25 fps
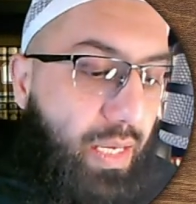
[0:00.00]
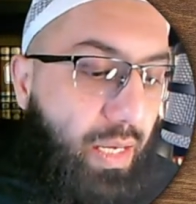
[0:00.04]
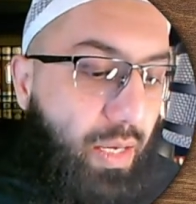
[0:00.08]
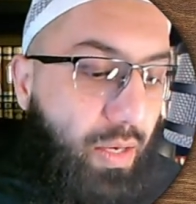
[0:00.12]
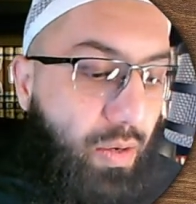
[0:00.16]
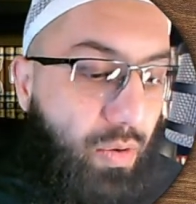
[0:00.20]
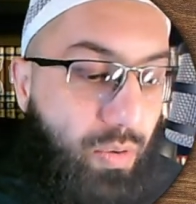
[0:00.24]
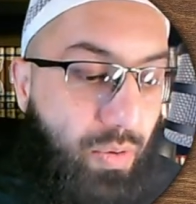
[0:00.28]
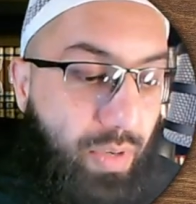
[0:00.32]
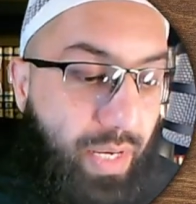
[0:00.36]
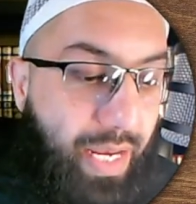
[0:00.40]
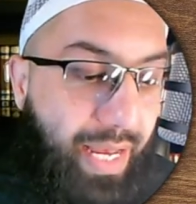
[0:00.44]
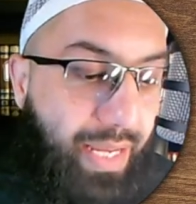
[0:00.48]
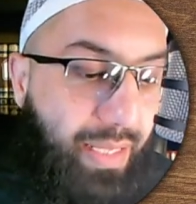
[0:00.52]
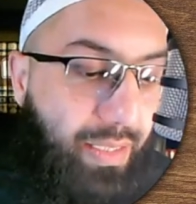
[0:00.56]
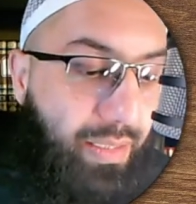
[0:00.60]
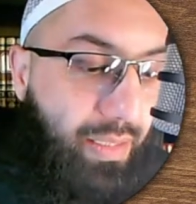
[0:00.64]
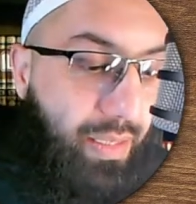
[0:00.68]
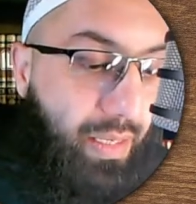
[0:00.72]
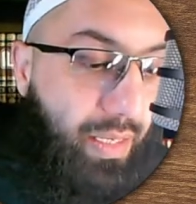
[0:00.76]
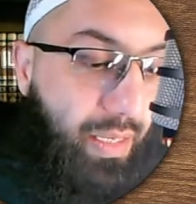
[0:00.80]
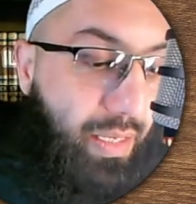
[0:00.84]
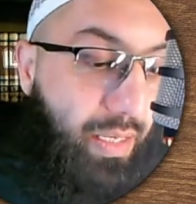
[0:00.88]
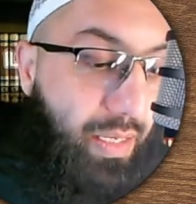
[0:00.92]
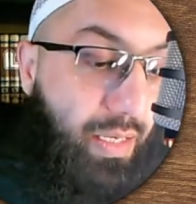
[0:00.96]
I
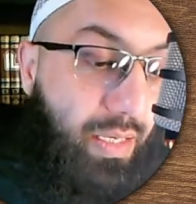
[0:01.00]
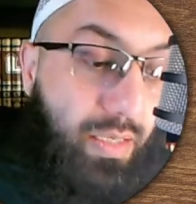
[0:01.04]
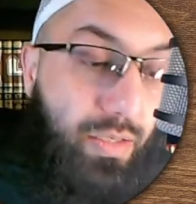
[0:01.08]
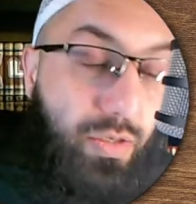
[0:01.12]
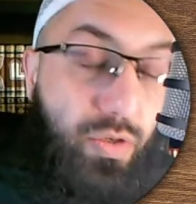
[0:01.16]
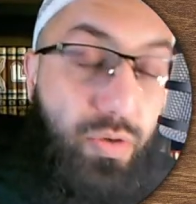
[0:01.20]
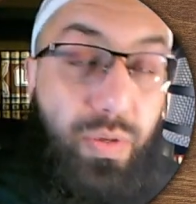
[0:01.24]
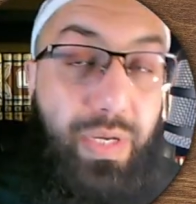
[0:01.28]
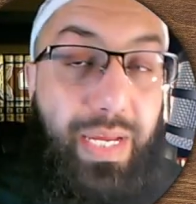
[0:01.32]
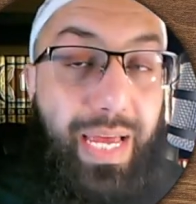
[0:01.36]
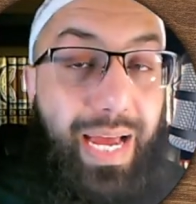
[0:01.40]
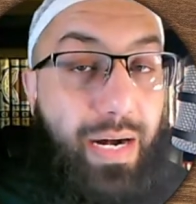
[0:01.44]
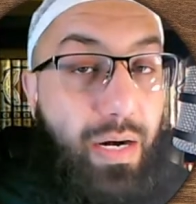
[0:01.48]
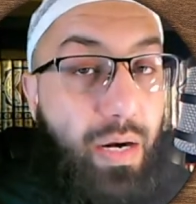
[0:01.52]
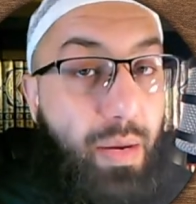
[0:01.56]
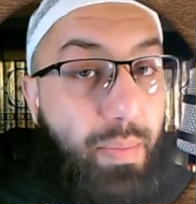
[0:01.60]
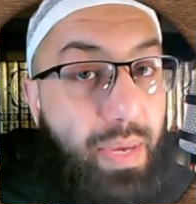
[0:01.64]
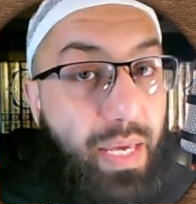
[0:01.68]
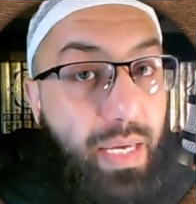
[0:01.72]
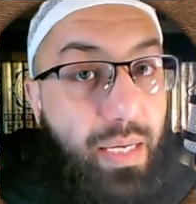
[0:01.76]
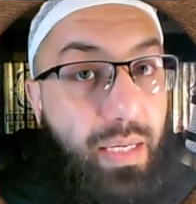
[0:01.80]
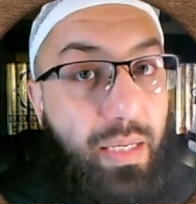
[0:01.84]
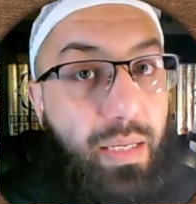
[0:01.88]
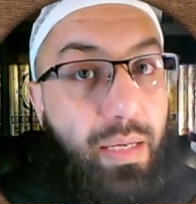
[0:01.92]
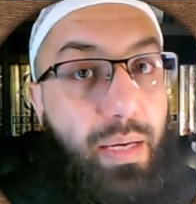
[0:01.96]
have
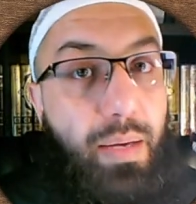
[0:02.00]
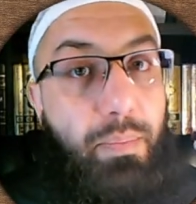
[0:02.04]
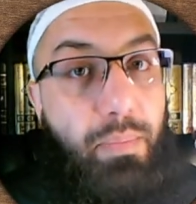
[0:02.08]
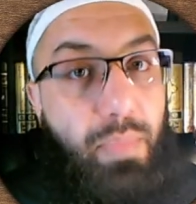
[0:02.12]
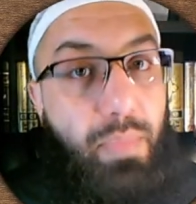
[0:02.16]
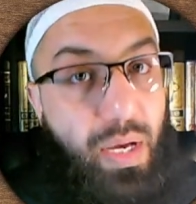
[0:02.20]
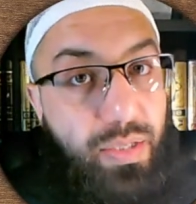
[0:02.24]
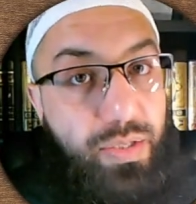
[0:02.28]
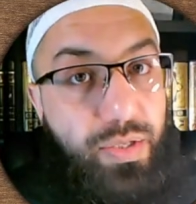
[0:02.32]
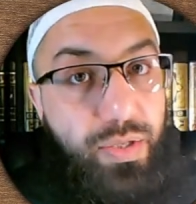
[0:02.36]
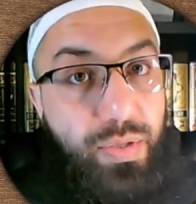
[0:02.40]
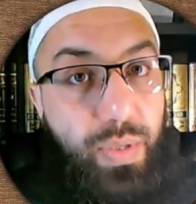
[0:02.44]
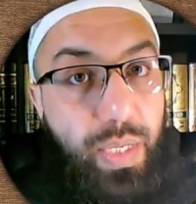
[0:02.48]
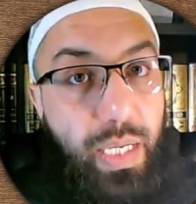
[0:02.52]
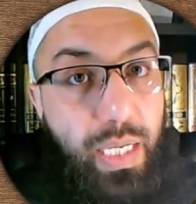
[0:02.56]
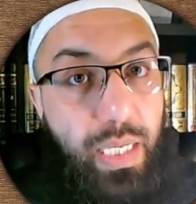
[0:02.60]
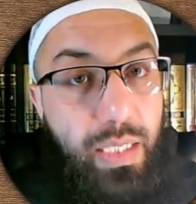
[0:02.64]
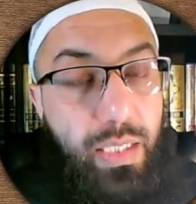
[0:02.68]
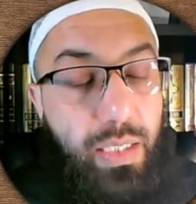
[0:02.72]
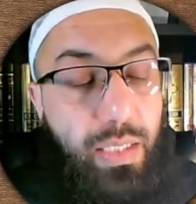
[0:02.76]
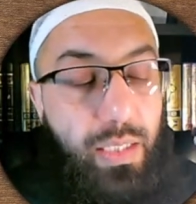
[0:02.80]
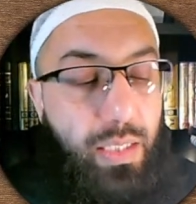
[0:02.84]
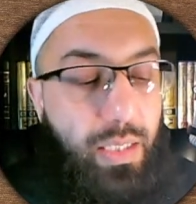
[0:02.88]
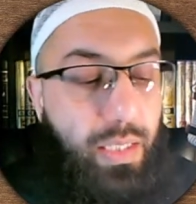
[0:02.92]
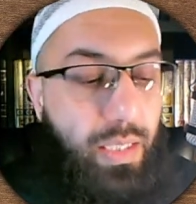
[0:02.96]
user
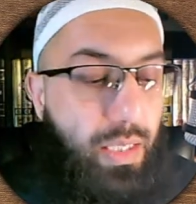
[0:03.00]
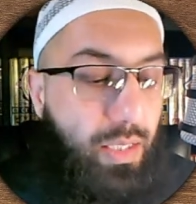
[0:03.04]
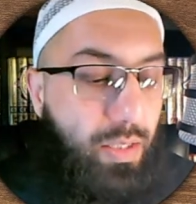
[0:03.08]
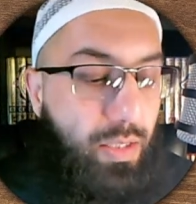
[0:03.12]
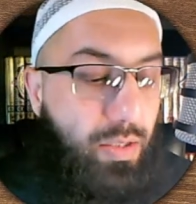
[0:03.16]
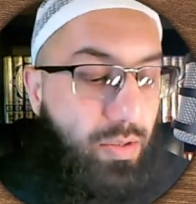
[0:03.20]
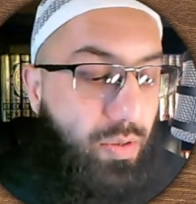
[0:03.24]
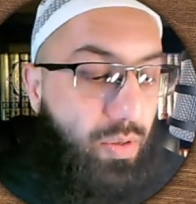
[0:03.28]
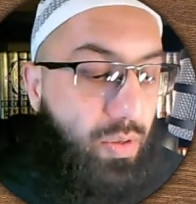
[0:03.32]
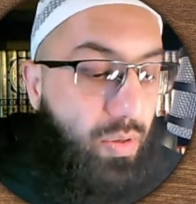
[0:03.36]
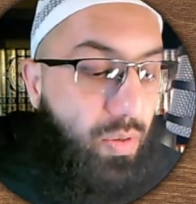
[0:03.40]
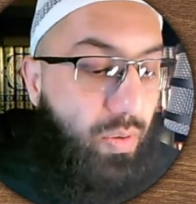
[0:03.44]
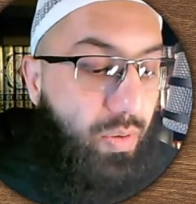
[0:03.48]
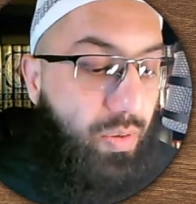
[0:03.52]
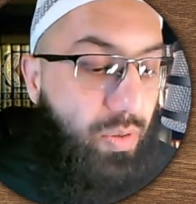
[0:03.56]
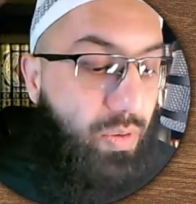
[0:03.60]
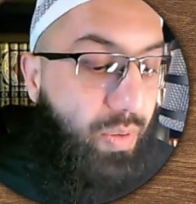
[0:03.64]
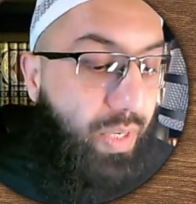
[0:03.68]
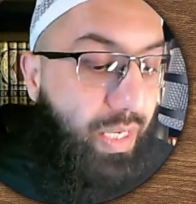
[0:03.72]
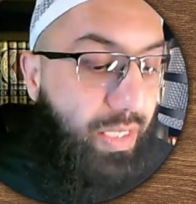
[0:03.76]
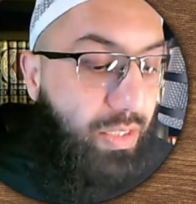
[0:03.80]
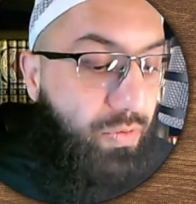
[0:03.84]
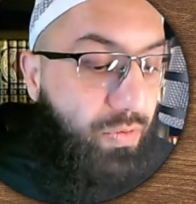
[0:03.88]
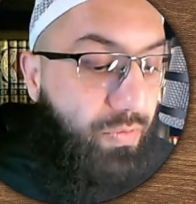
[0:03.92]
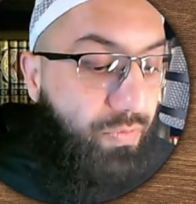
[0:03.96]
589. I have
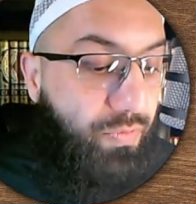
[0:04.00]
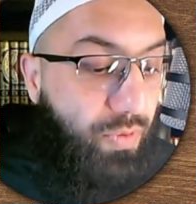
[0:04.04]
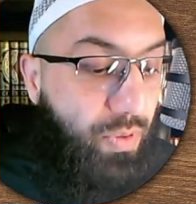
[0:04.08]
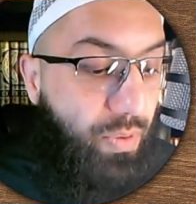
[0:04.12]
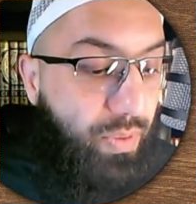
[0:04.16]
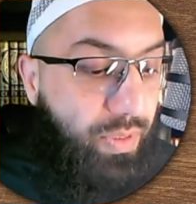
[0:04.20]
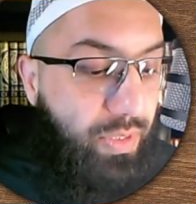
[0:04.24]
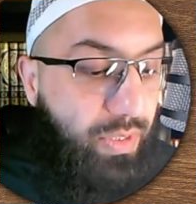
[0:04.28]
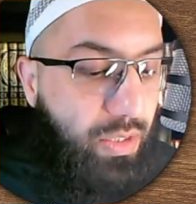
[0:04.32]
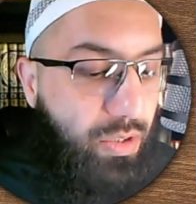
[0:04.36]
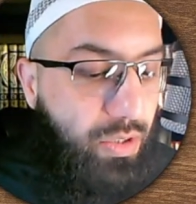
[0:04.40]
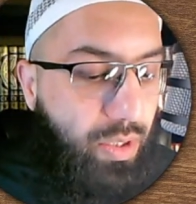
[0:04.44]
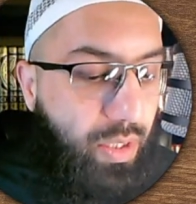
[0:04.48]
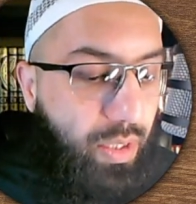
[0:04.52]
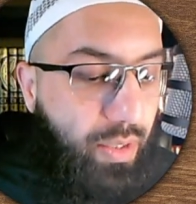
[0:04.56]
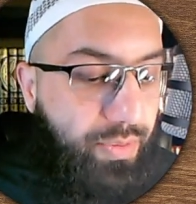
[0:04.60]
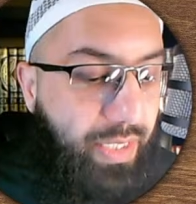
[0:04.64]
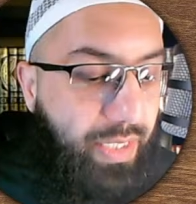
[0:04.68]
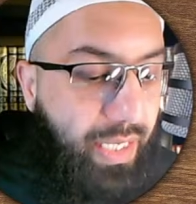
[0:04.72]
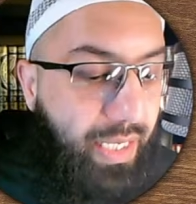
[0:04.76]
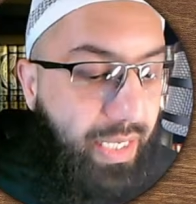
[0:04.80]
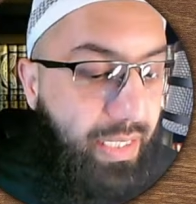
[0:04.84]
send the link here.